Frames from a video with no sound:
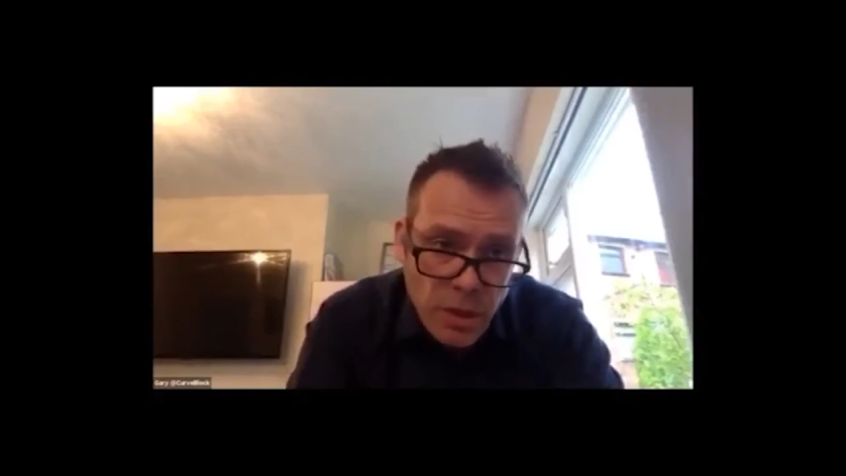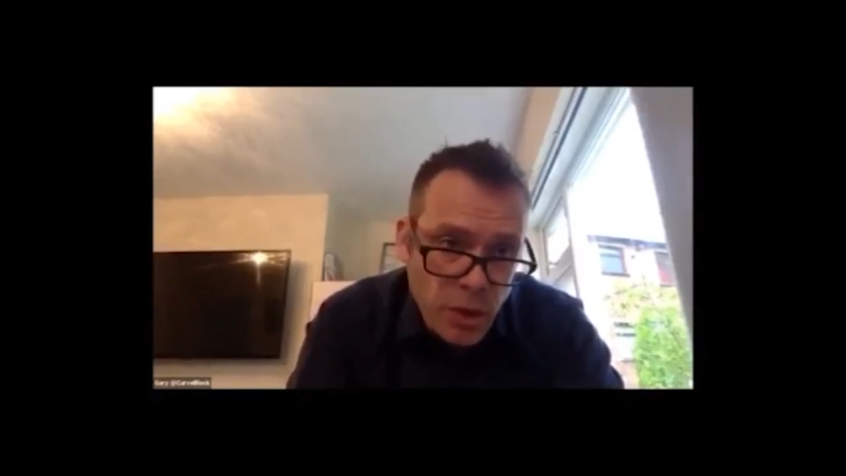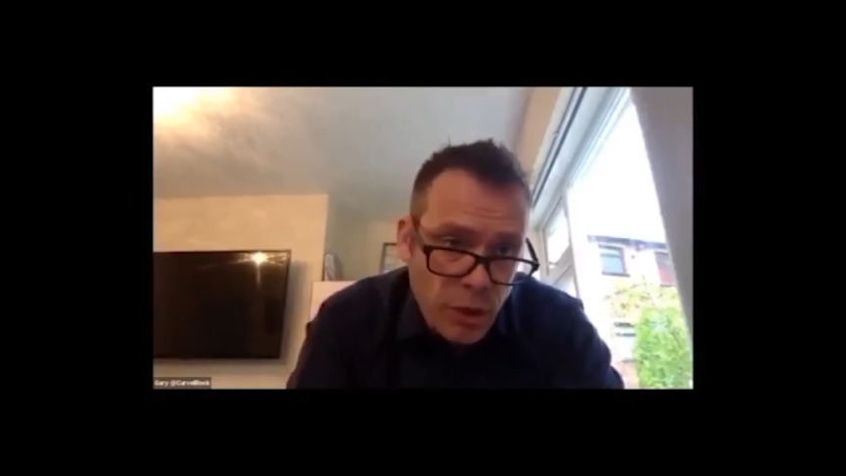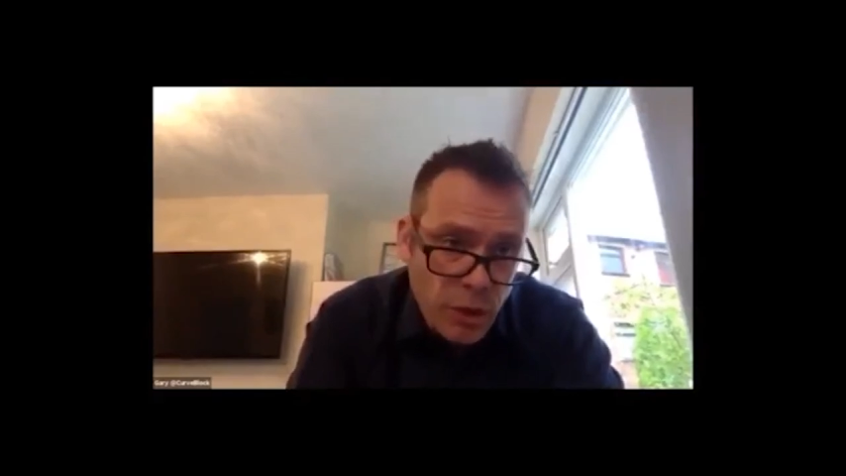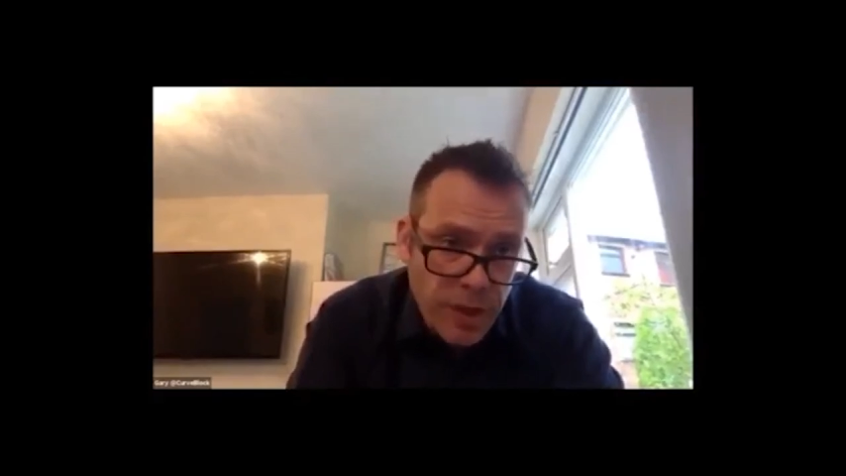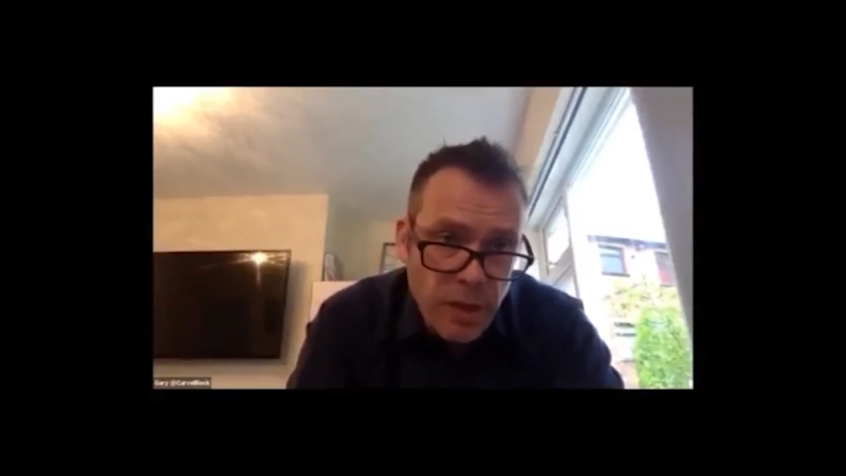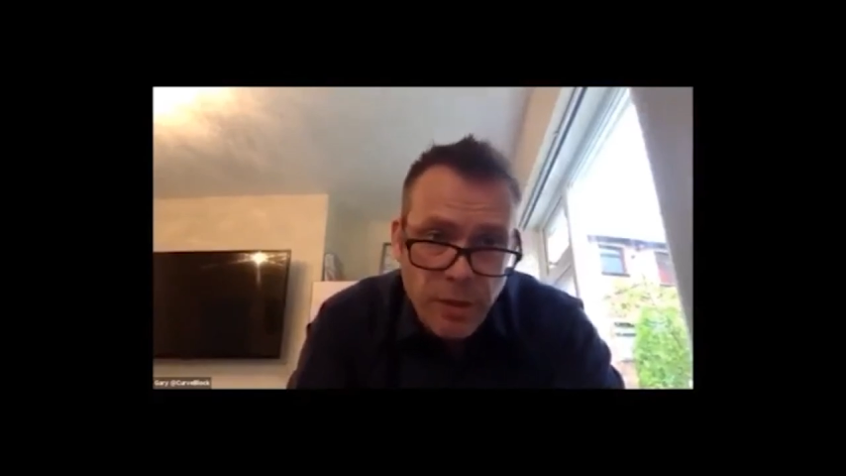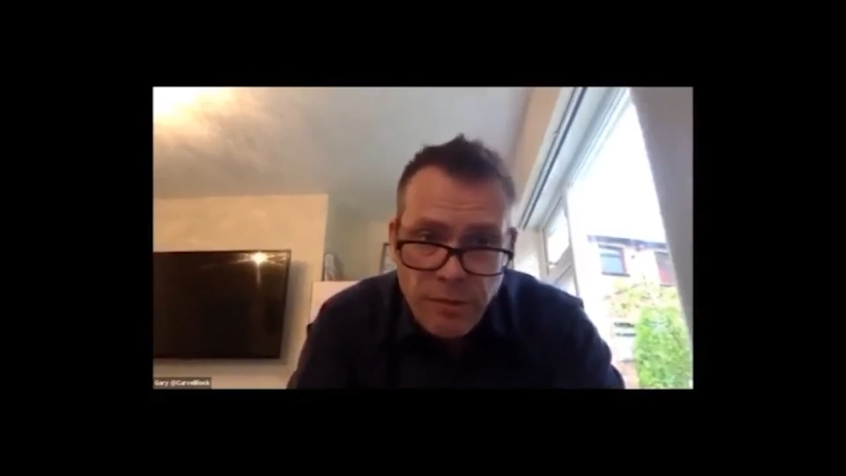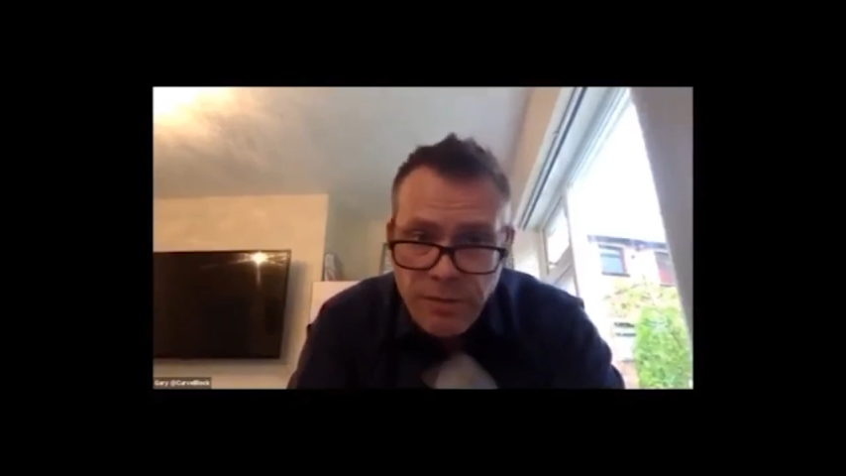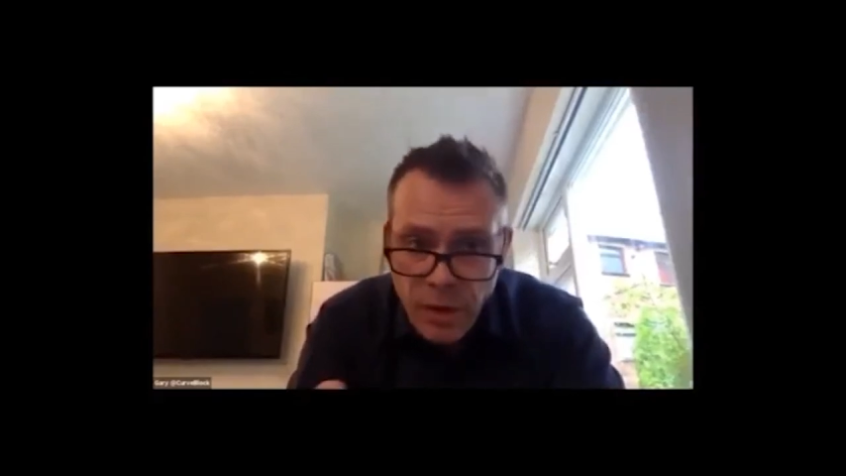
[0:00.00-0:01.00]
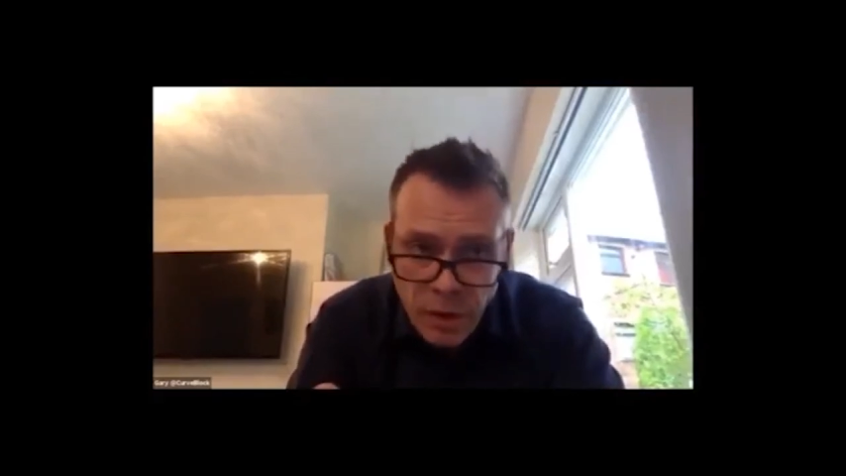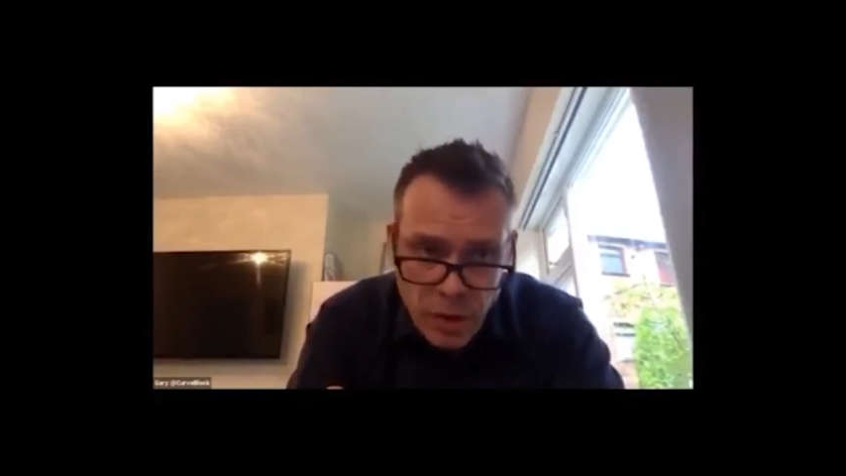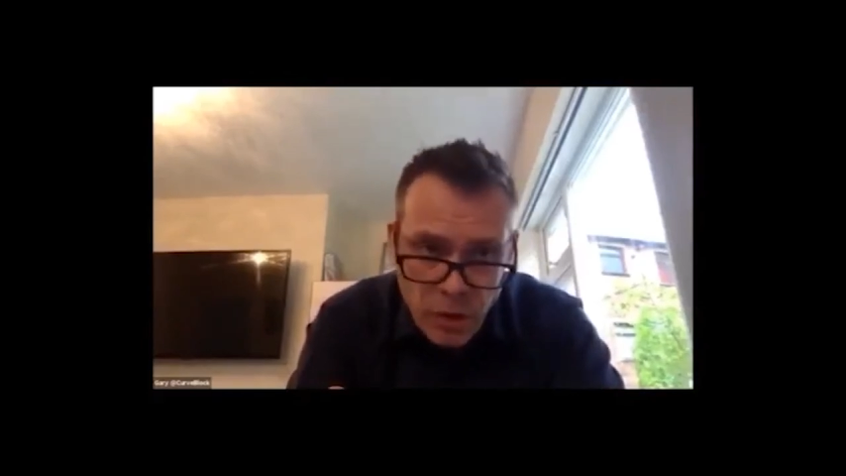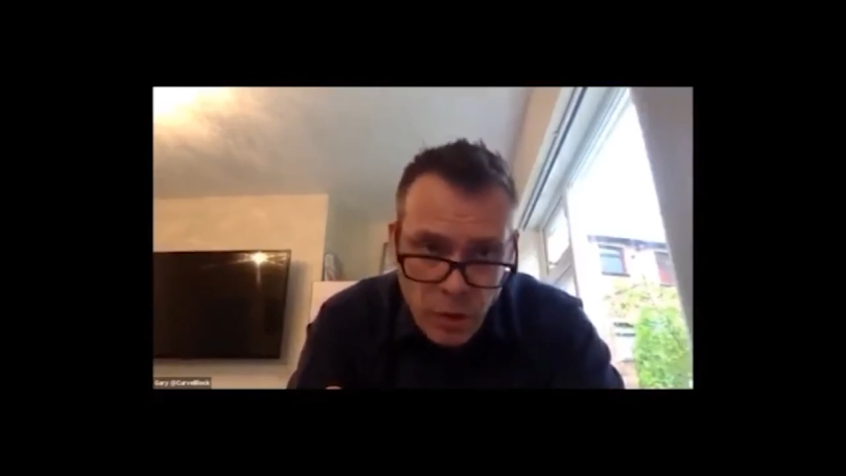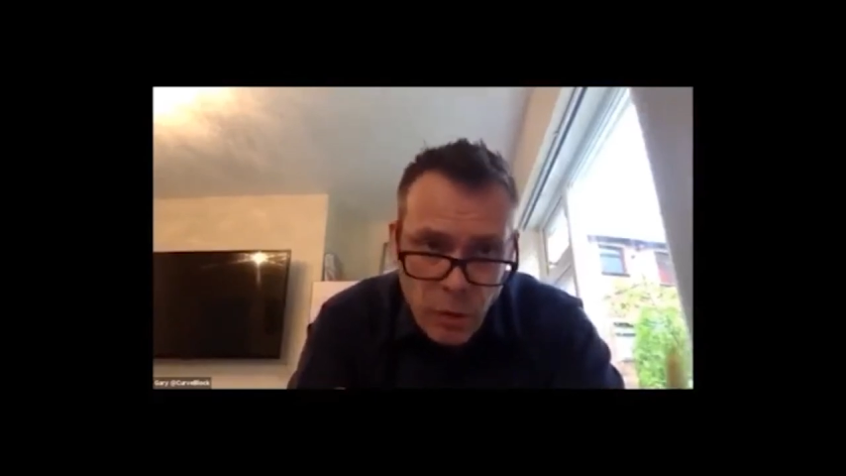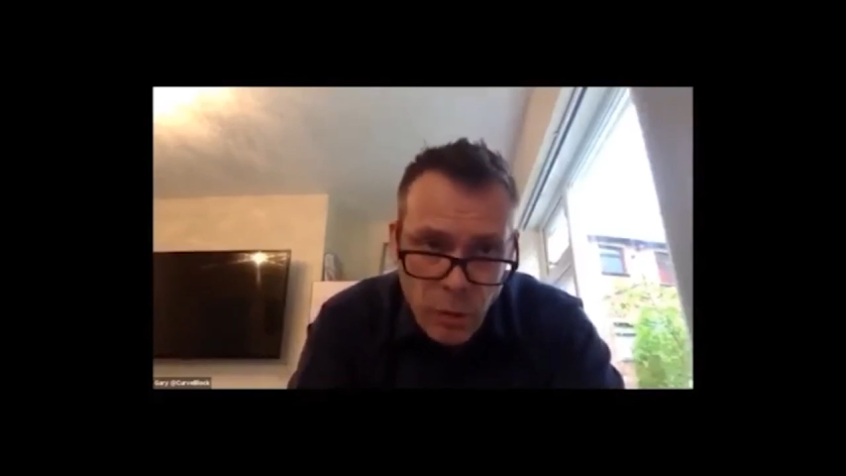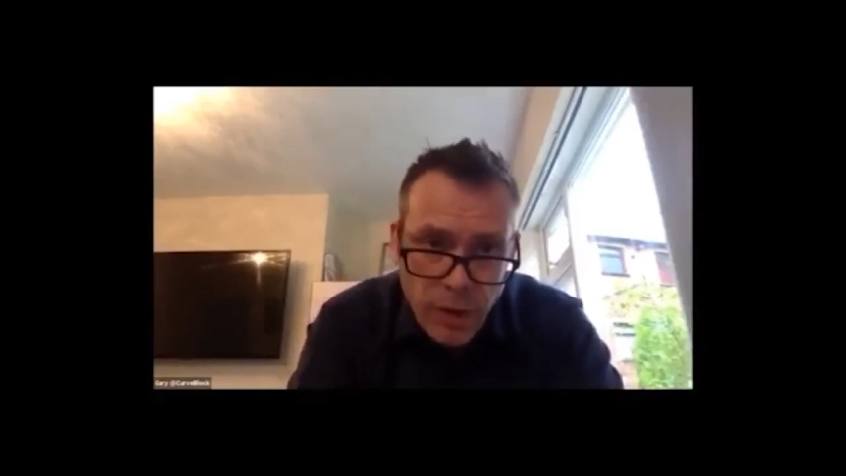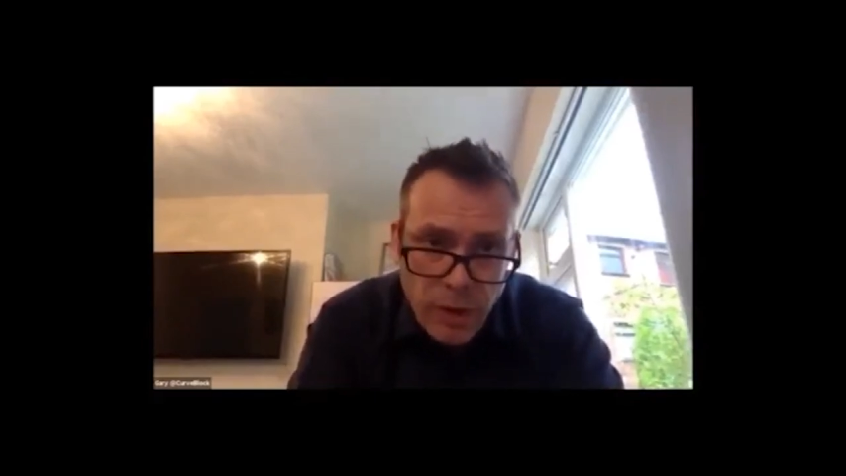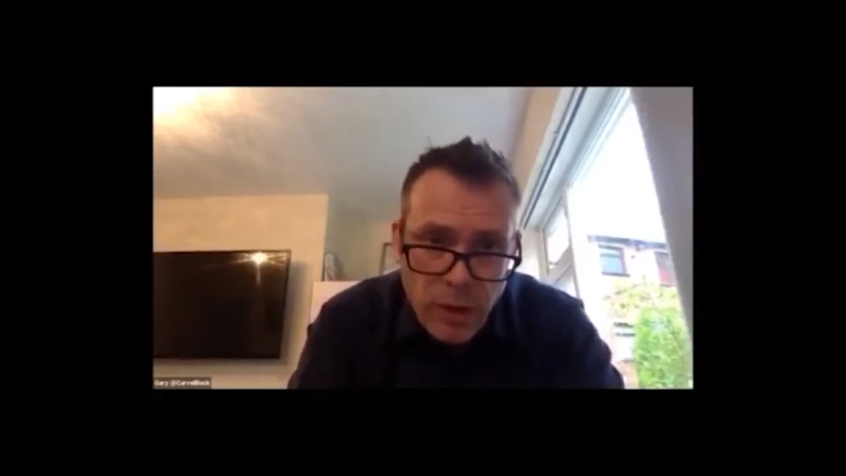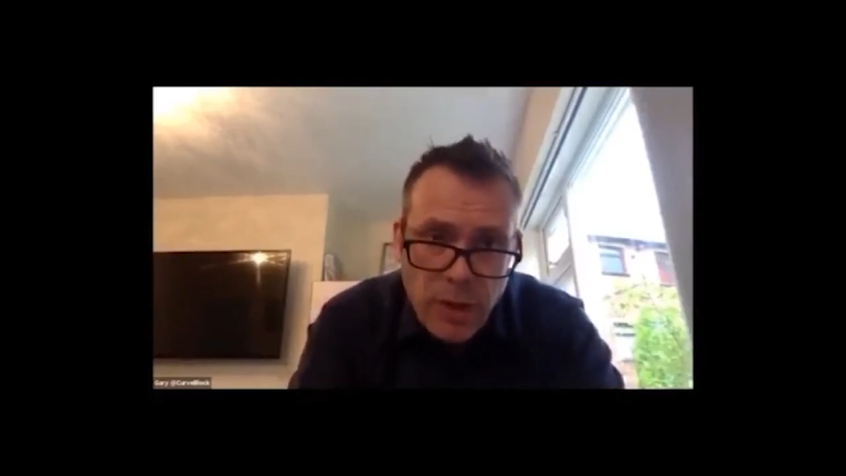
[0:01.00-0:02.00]
during the virtual
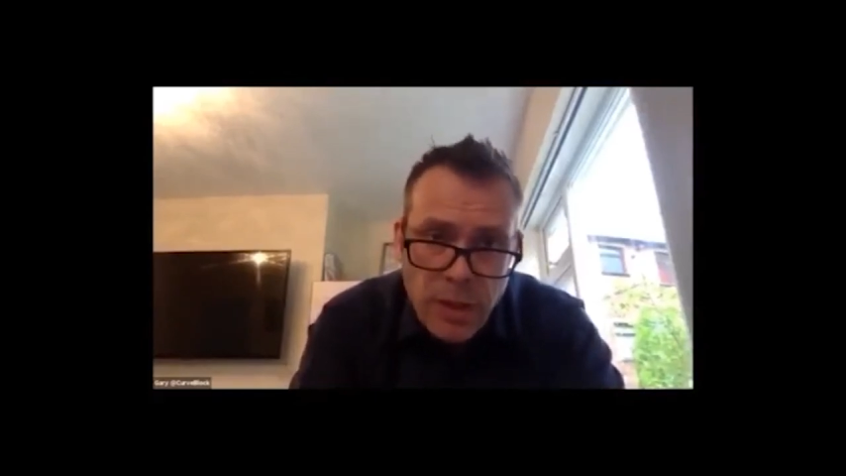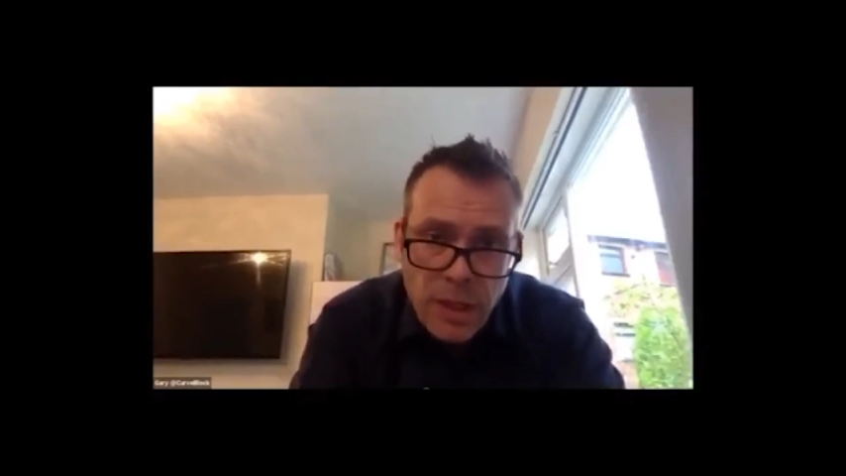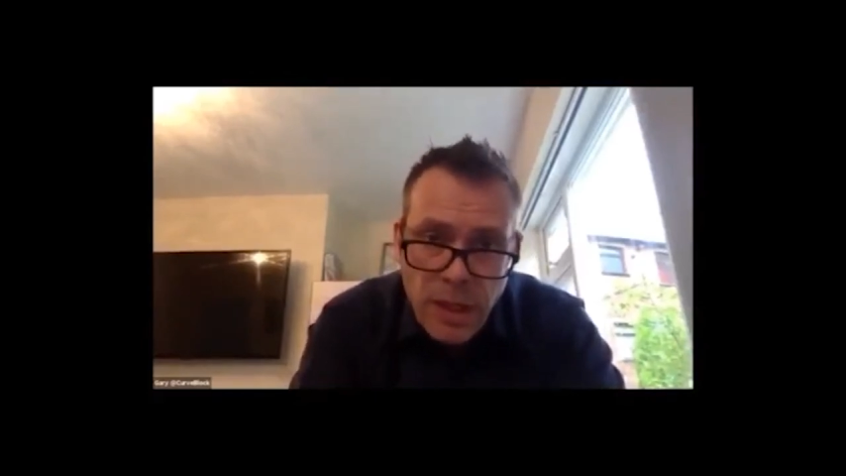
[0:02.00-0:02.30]
world.